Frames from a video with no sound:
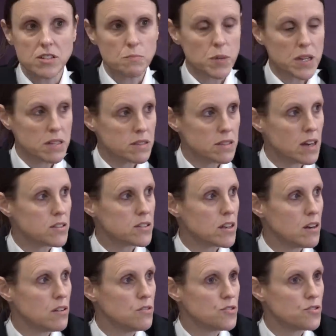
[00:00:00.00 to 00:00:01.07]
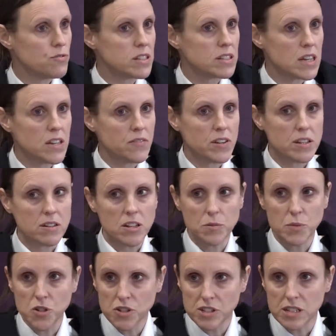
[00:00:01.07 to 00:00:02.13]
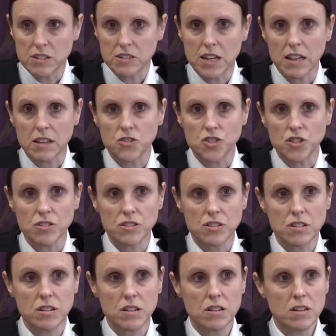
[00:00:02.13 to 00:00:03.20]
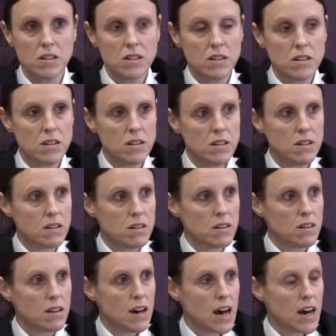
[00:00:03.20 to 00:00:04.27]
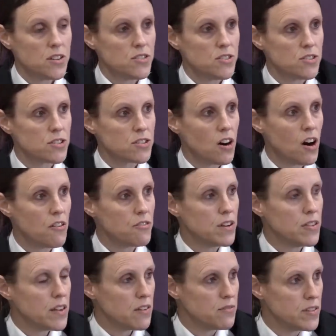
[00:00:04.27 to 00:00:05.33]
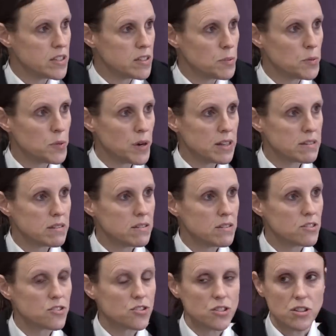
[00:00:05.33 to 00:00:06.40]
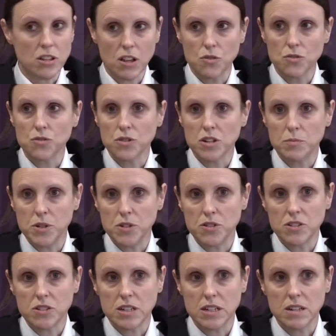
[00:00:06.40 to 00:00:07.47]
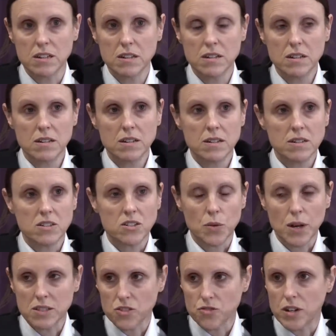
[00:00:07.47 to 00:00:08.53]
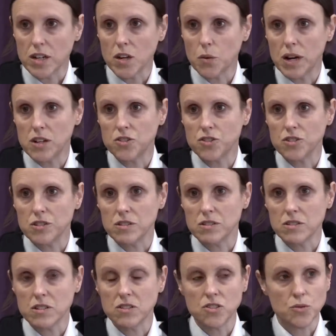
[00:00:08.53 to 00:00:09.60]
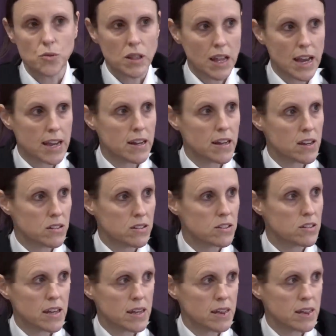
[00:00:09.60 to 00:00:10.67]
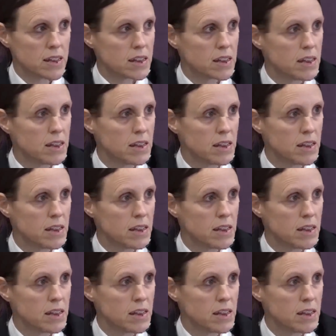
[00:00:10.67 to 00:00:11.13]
and PCSOs receiving community intelligence and offering that visible presence to the local community to answer any questions and to allay any concerns.